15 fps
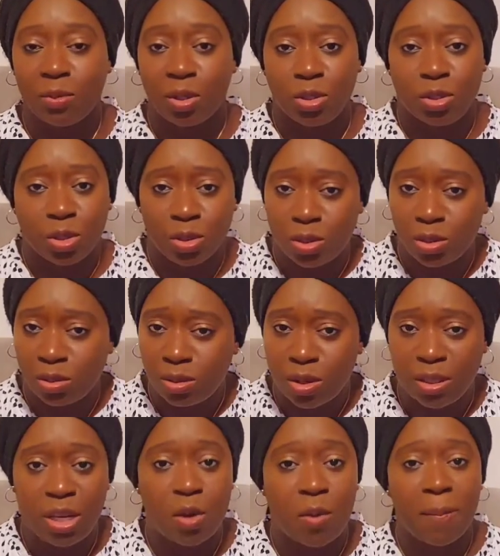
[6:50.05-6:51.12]
It was just
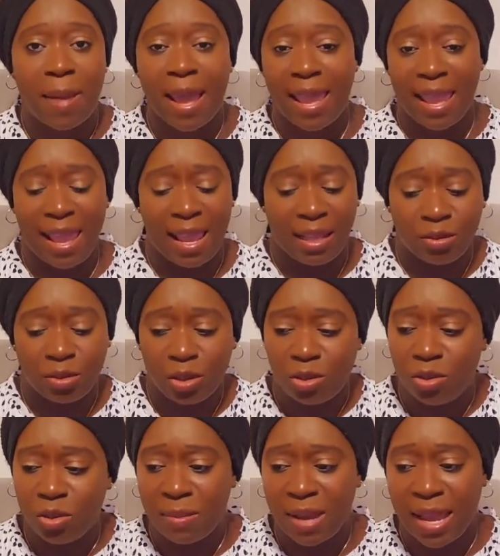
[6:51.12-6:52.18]
turning on my head,
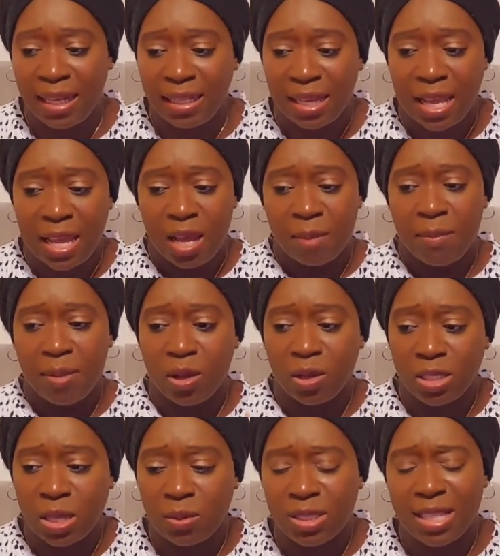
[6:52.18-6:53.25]
turning on my head,
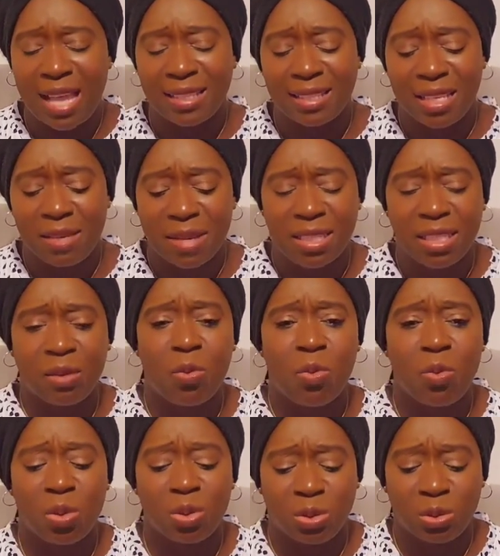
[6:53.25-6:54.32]
because I was asking myself,
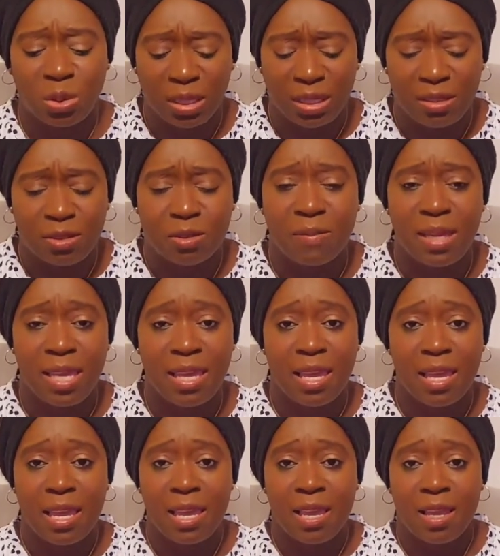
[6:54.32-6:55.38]
who was talking to me?
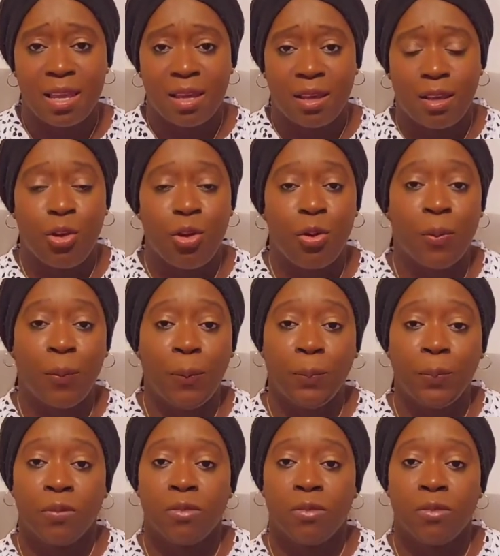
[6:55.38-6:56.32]
You know?